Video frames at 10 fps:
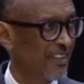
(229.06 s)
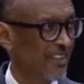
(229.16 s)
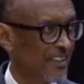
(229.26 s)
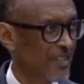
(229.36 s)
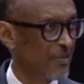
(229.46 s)

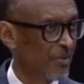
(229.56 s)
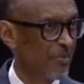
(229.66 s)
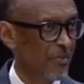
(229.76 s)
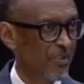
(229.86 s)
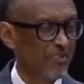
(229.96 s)
these
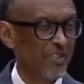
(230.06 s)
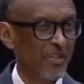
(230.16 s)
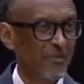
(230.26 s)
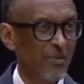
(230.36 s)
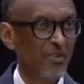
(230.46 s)
people, if they
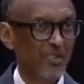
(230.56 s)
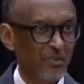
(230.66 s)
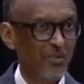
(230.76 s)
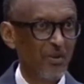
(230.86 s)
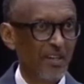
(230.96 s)
were brought
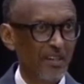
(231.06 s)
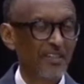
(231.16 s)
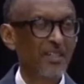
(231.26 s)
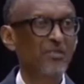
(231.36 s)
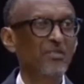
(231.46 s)
through
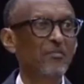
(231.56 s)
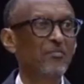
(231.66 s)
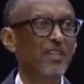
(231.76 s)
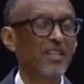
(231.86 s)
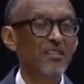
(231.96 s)
Rwanda, they
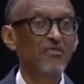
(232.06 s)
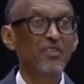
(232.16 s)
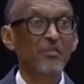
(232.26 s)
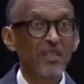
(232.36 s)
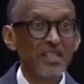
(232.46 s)
would live
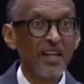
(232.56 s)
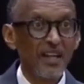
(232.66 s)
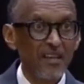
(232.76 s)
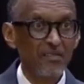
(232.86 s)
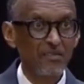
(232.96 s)
a better
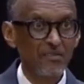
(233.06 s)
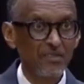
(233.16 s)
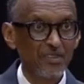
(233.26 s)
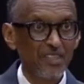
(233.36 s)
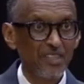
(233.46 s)
life
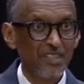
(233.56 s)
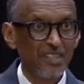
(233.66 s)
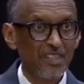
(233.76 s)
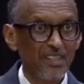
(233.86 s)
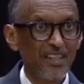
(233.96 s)

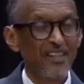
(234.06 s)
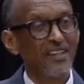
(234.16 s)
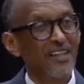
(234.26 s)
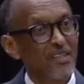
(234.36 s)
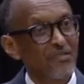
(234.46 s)
than
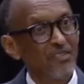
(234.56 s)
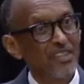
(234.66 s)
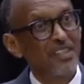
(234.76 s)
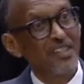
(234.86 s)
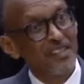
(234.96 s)
they are
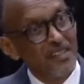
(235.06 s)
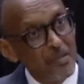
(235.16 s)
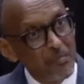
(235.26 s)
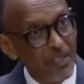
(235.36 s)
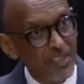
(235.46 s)
living in
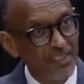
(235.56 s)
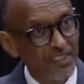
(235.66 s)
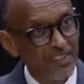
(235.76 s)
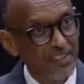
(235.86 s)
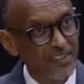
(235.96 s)
Libya,
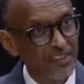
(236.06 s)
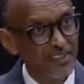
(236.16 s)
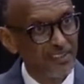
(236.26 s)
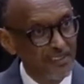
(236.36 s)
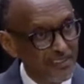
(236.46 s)

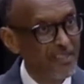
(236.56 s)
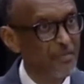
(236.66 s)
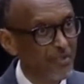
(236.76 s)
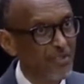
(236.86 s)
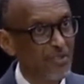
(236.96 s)
in
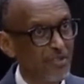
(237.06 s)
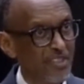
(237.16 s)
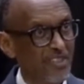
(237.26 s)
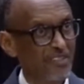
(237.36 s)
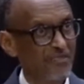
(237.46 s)
these
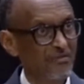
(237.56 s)
prisons.